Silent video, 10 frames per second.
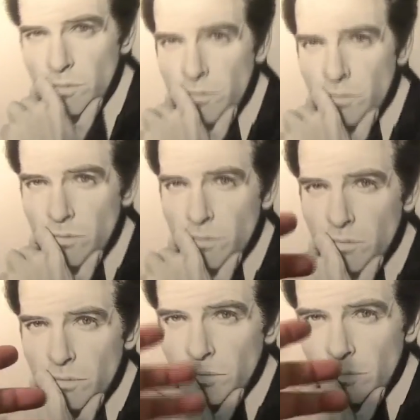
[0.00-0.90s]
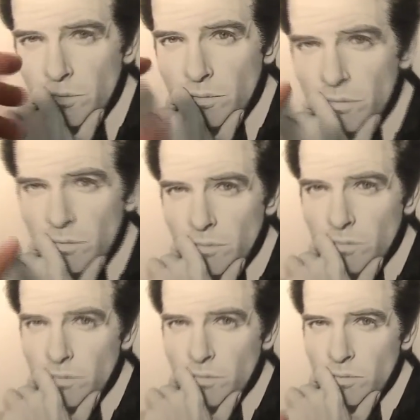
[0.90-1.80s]
from the contrast
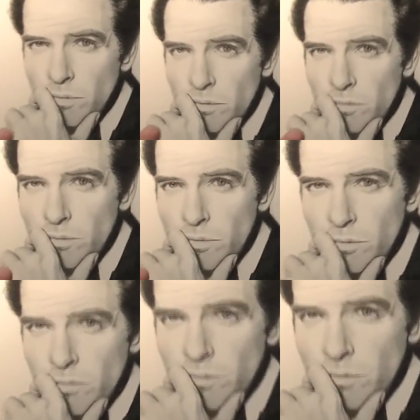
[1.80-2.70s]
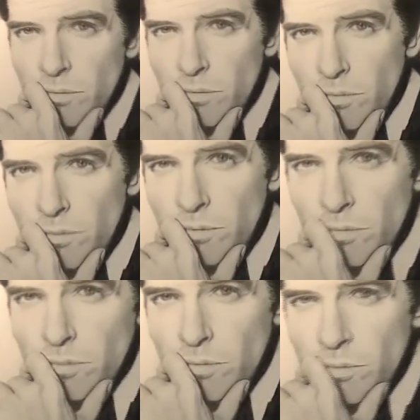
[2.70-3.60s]
of the picture. So what I did
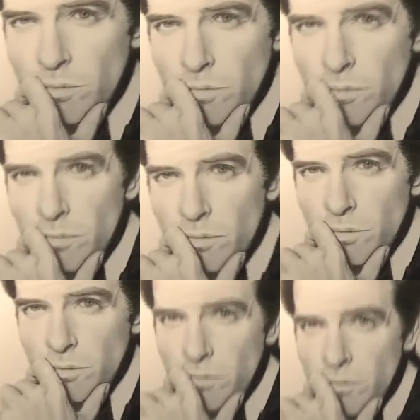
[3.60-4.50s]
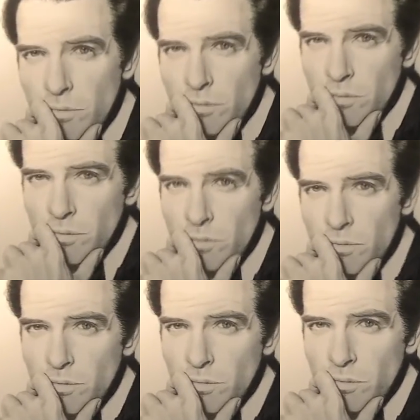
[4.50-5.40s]
was I used a
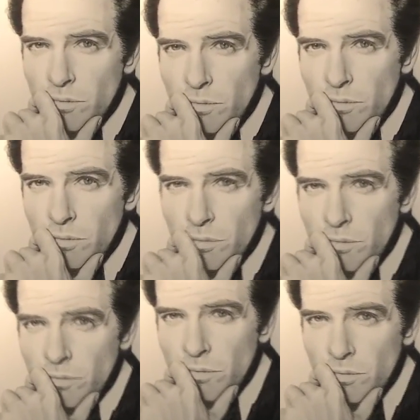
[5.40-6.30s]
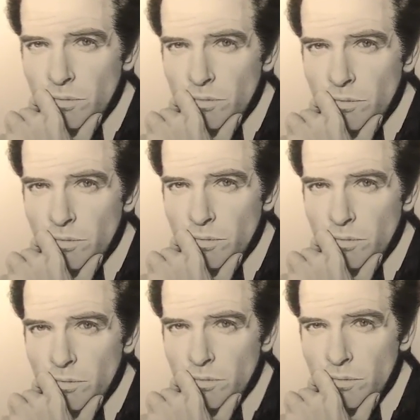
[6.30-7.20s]
General's
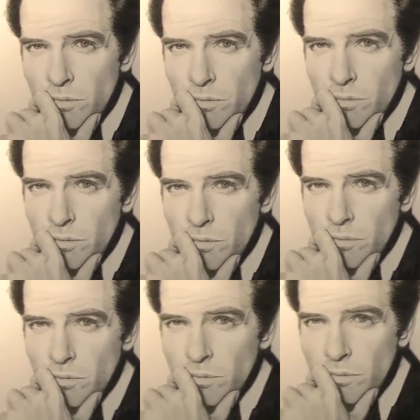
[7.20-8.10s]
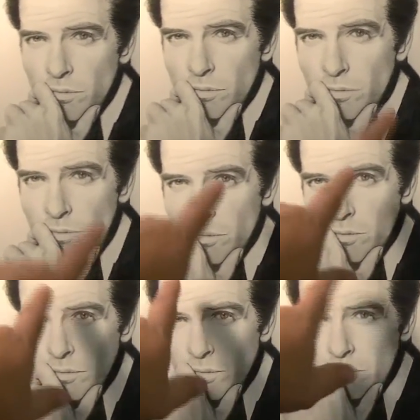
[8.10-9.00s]
9XXB pencil for the
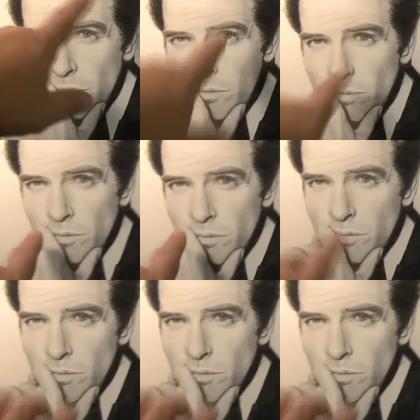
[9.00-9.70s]
blacks,